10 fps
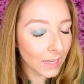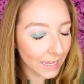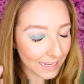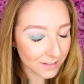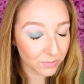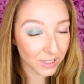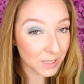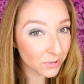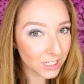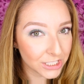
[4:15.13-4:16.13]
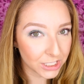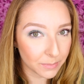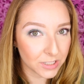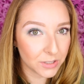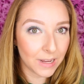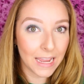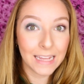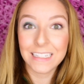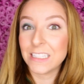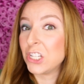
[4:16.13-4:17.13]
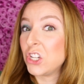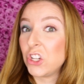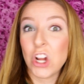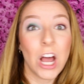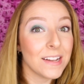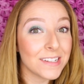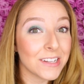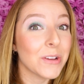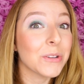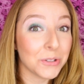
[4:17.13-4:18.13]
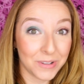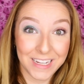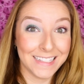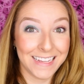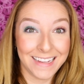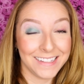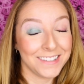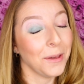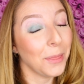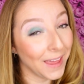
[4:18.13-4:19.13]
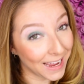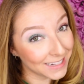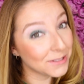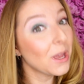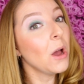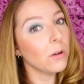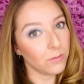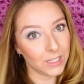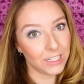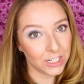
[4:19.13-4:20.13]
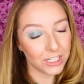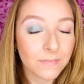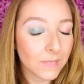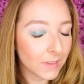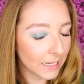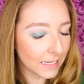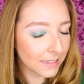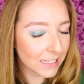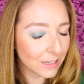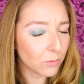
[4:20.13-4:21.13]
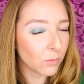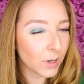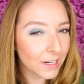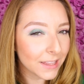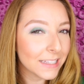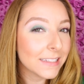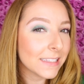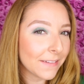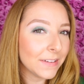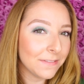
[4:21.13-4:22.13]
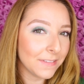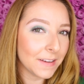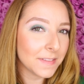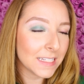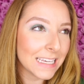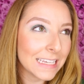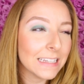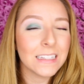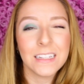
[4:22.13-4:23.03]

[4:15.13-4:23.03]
It has really pretty shimmer to it and it's not creasing. So that's really good. Is it worth 750?